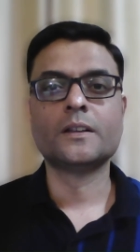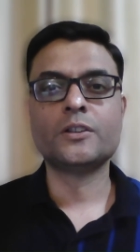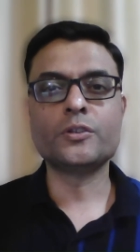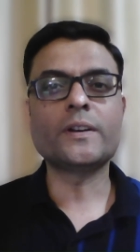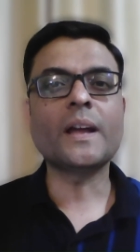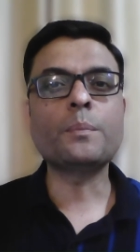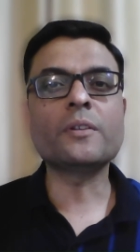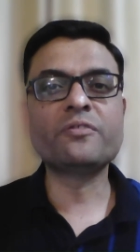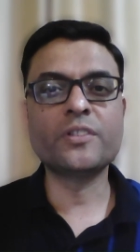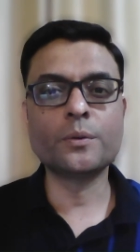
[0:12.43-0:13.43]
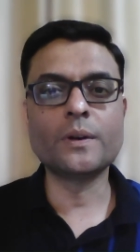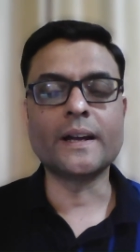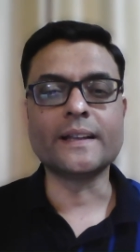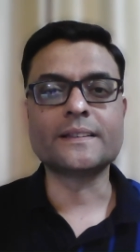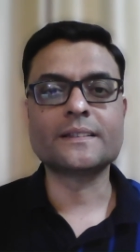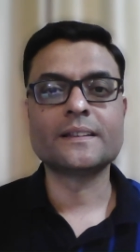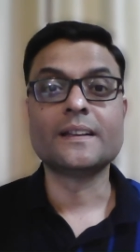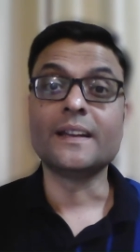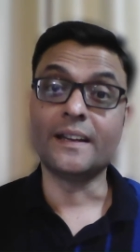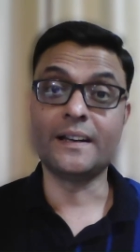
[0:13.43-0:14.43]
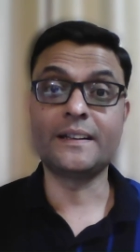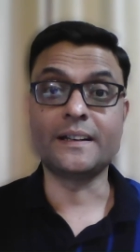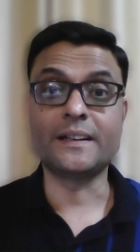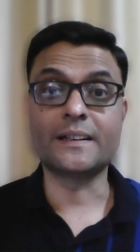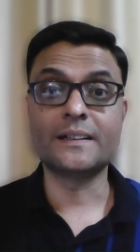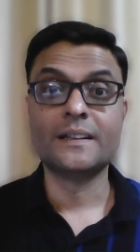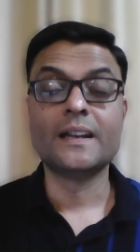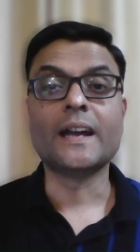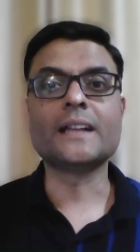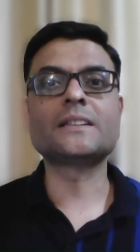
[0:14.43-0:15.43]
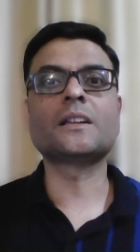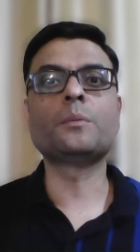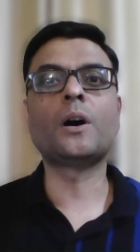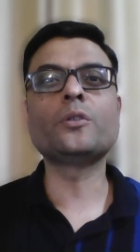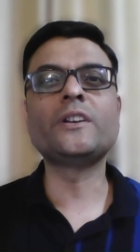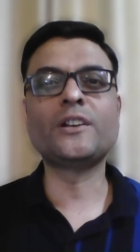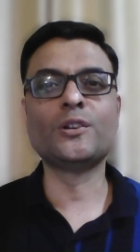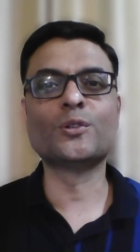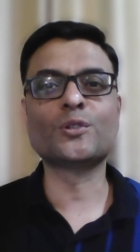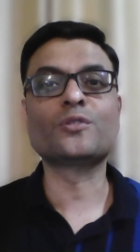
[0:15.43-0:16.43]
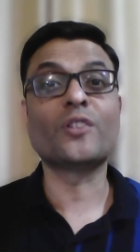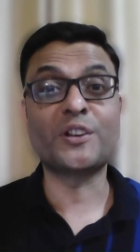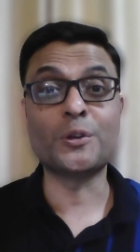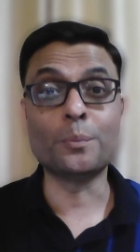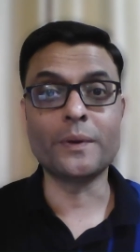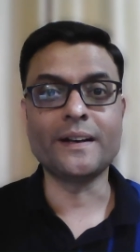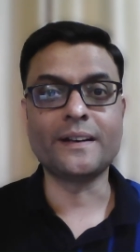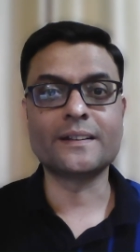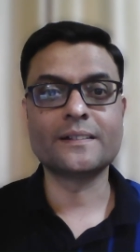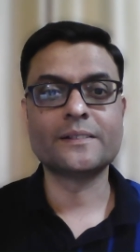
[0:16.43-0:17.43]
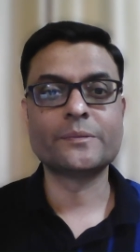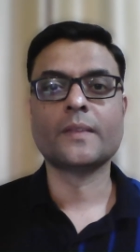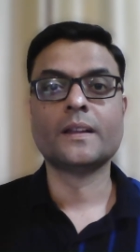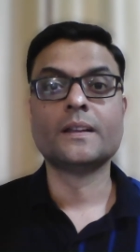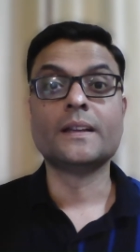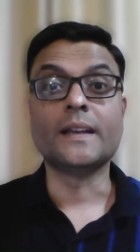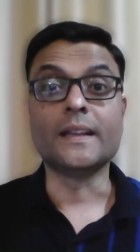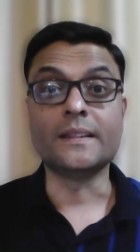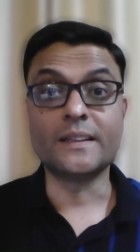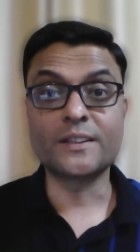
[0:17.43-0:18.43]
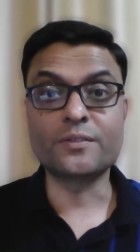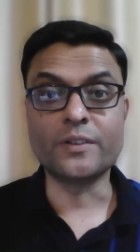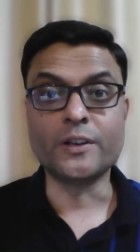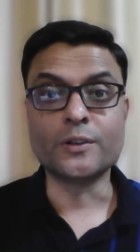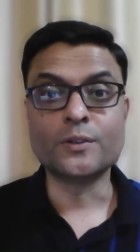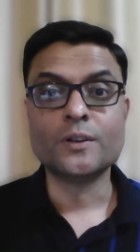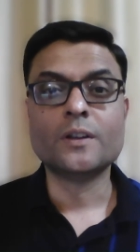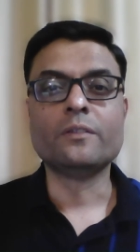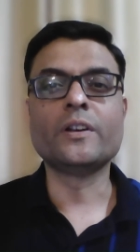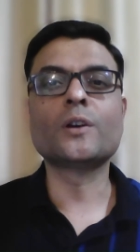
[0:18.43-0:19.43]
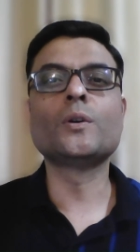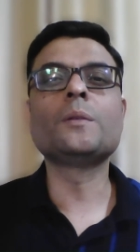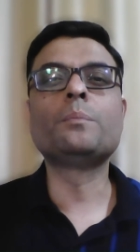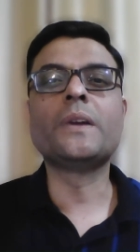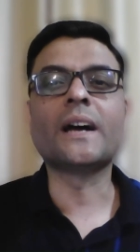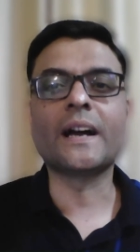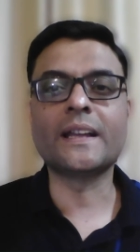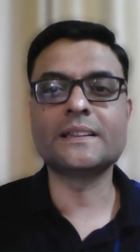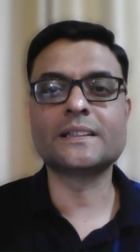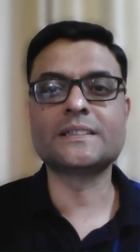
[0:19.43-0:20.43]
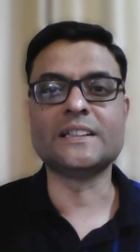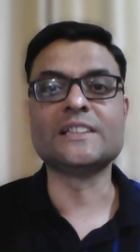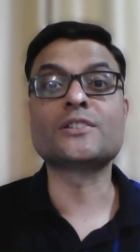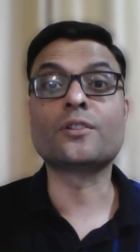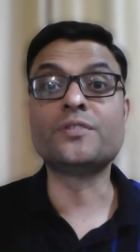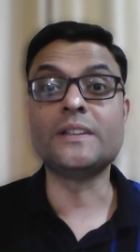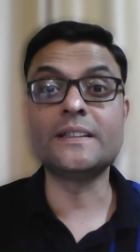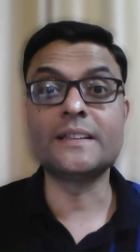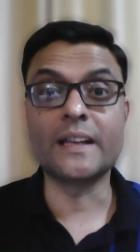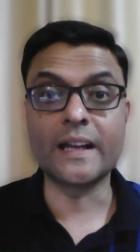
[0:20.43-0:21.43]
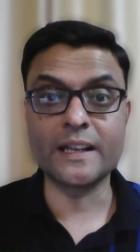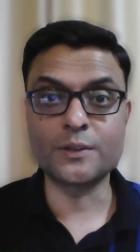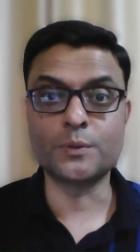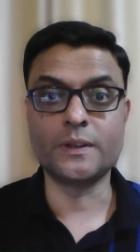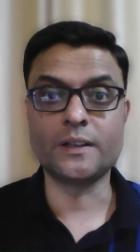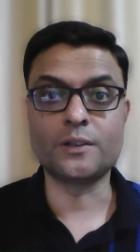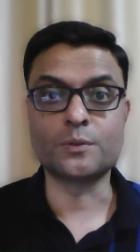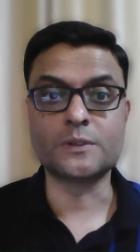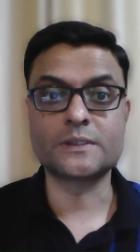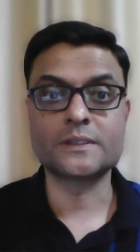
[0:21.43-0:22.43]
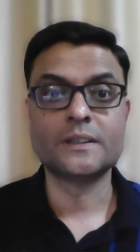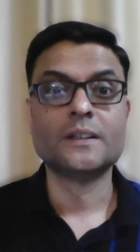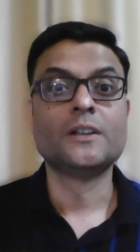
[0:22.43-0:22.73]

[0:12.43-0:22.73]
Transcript: You type a few lines, hit enter, and somehow it knows what you meant. In this video, we are going behind the scenes of these AI coding tools